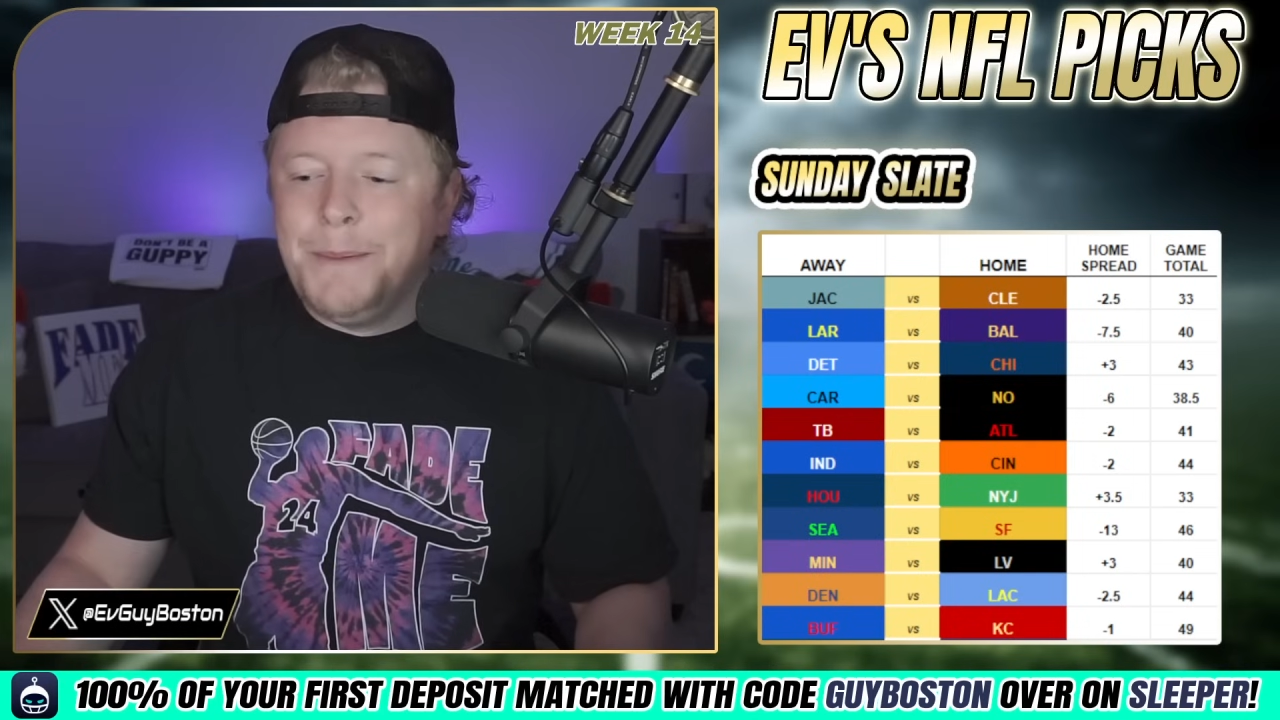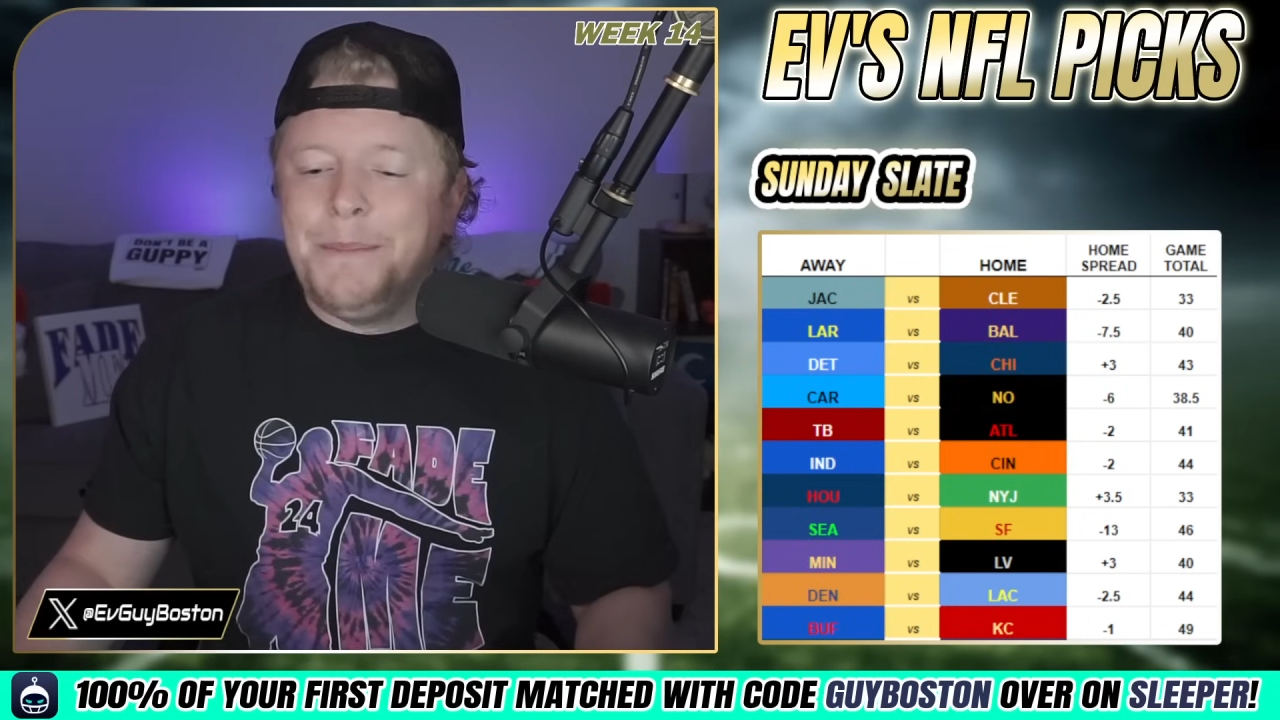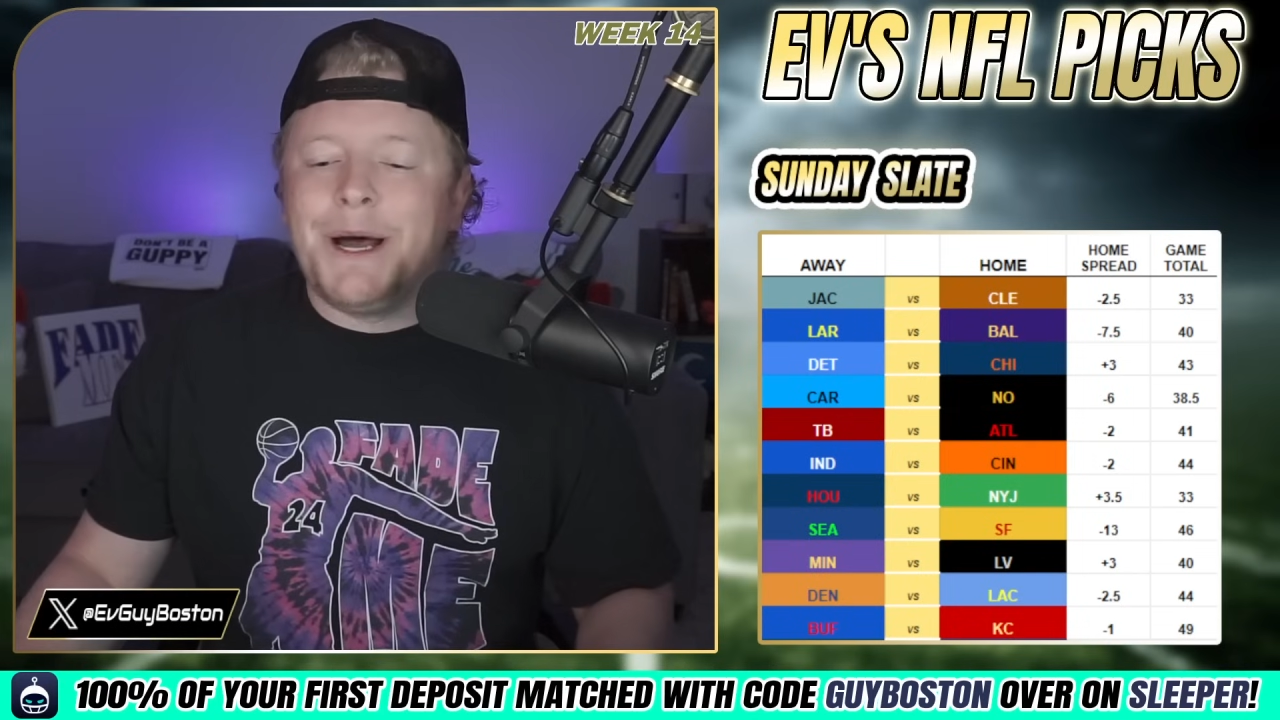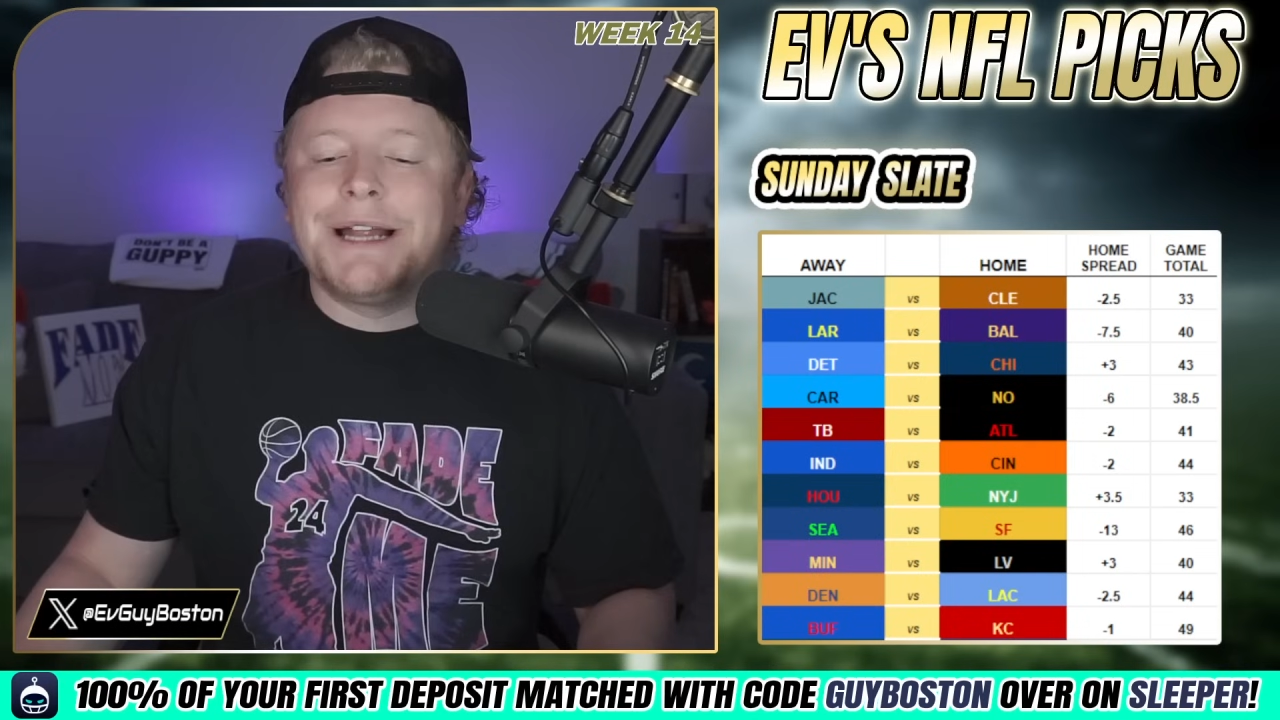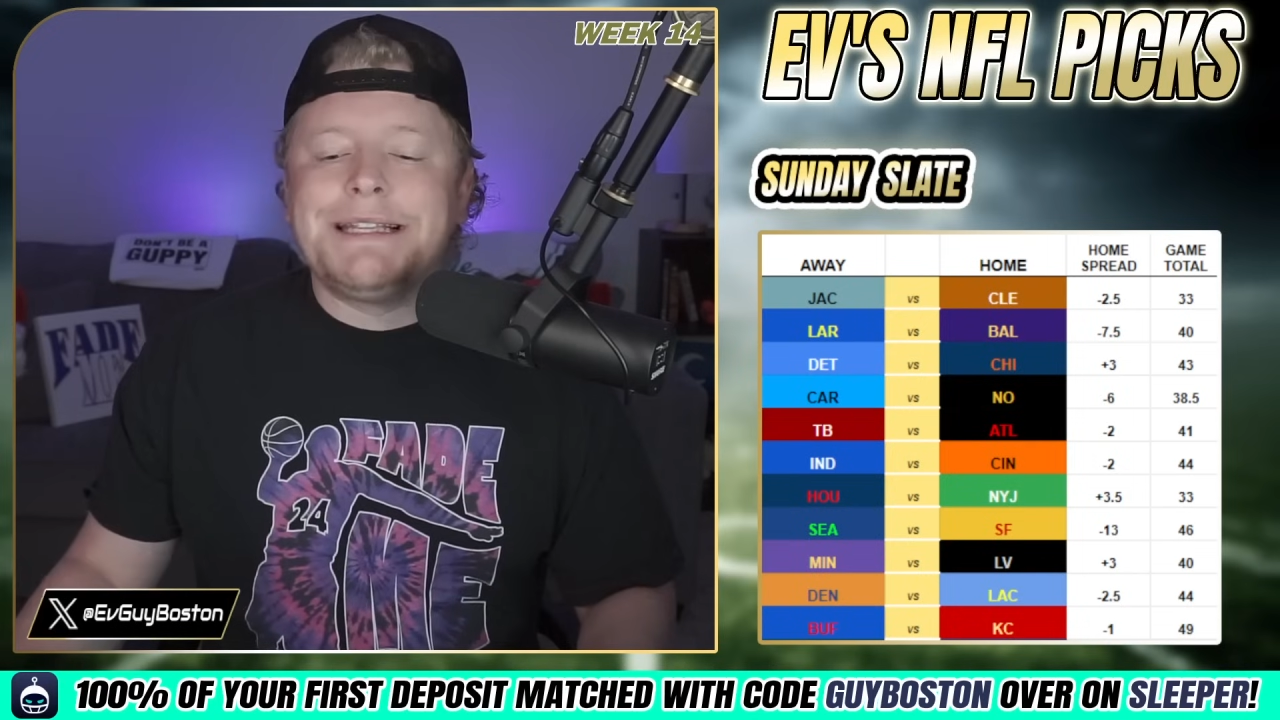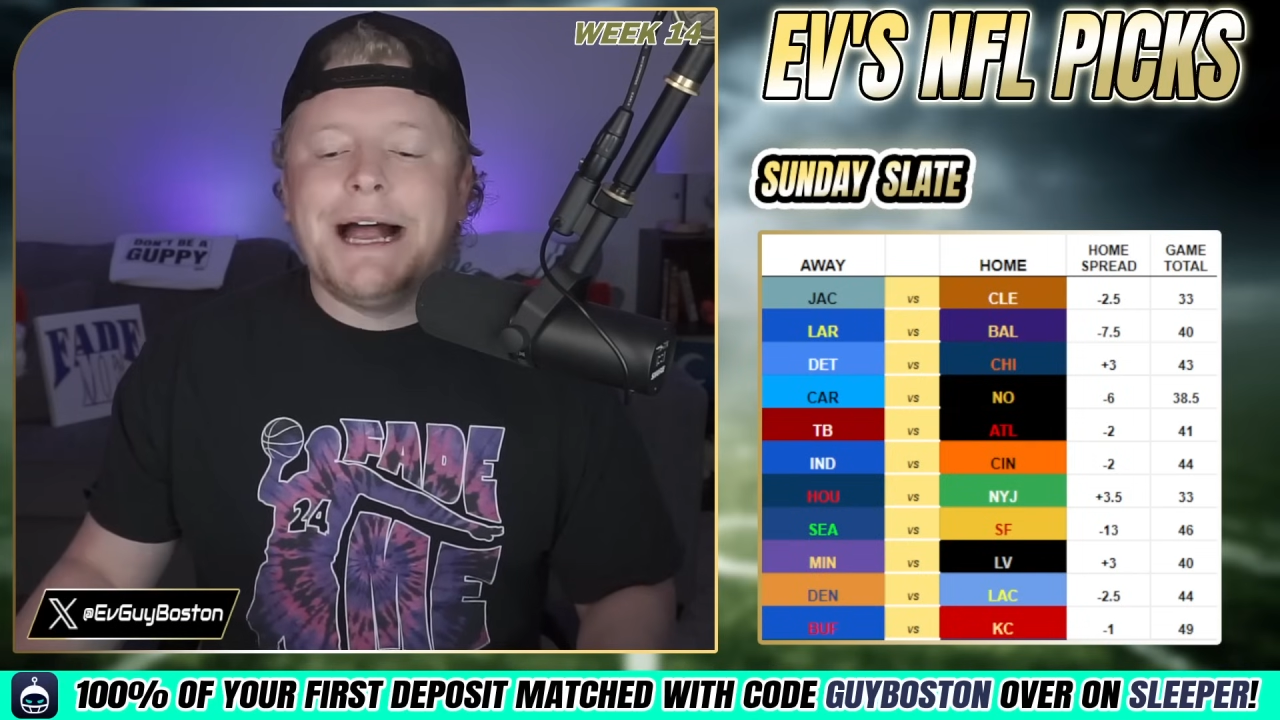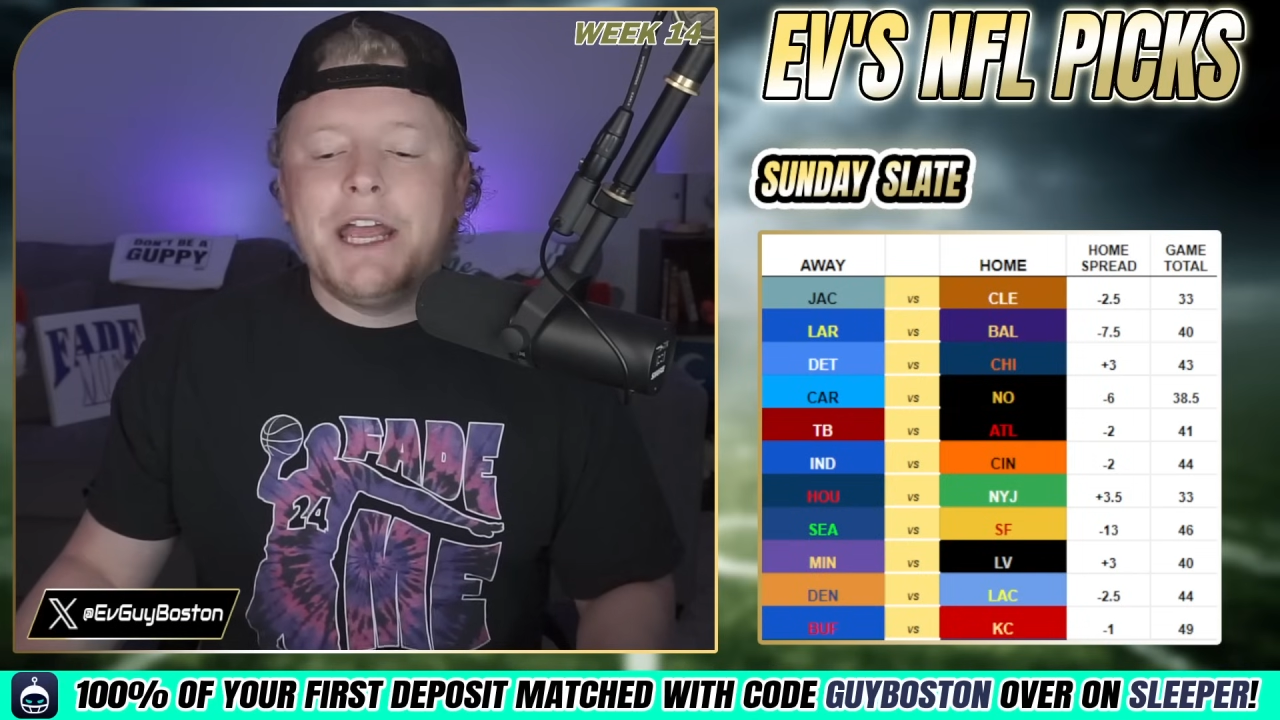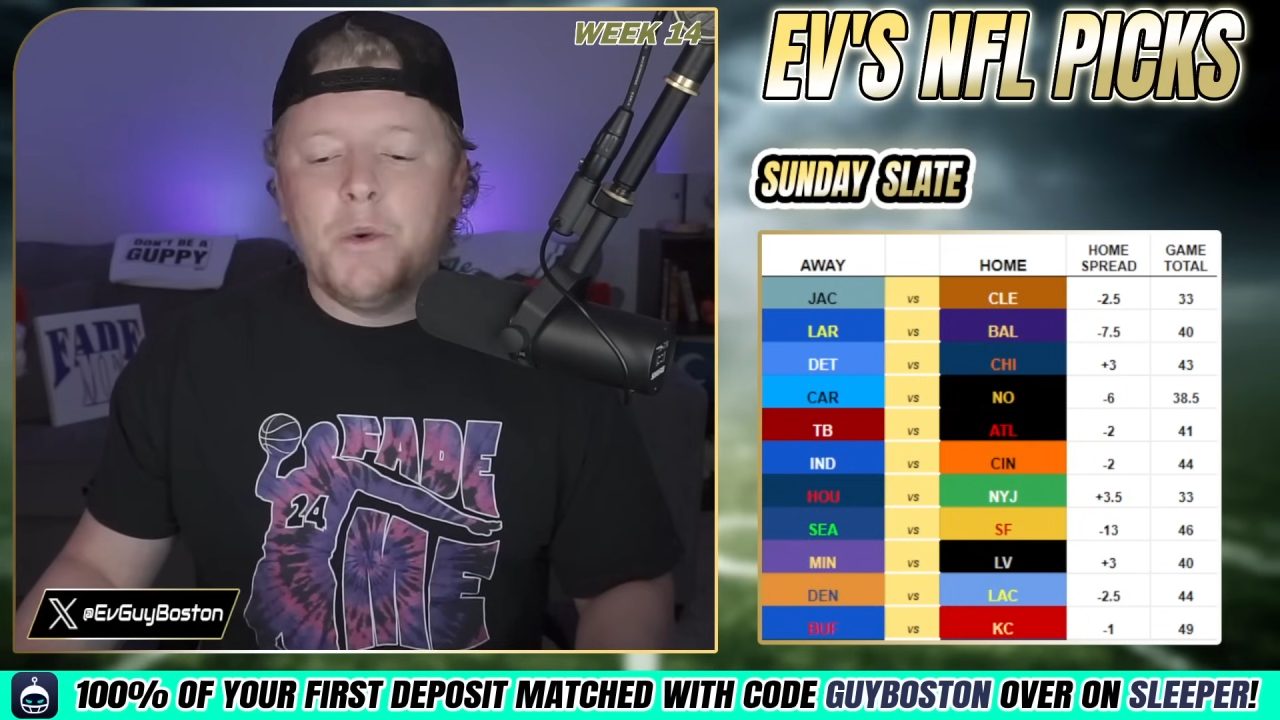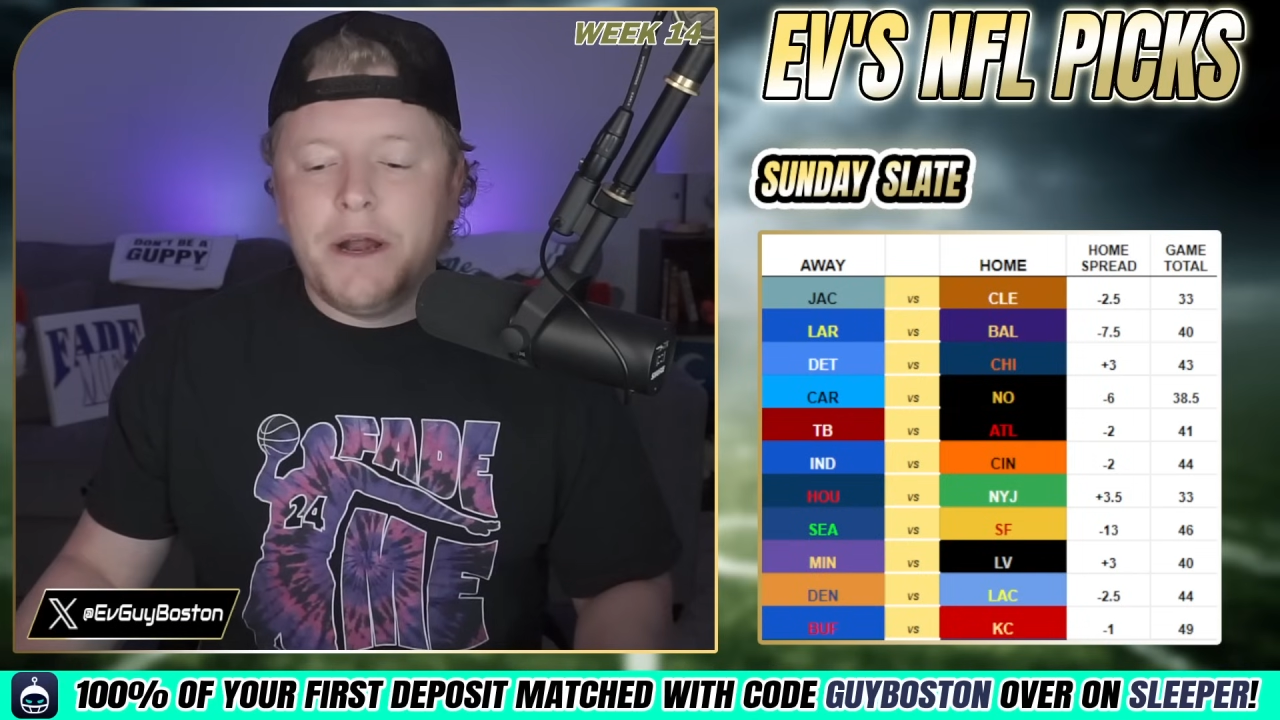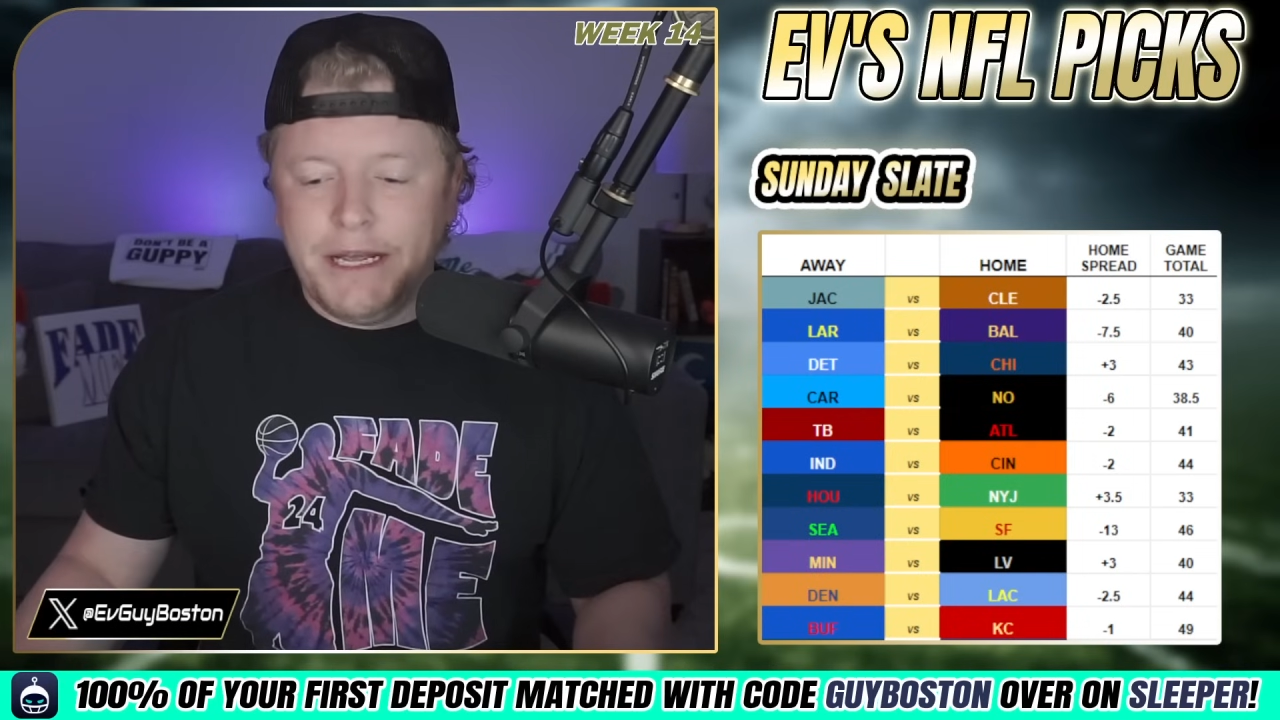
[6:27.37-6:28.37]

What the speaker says: But I'll tell you what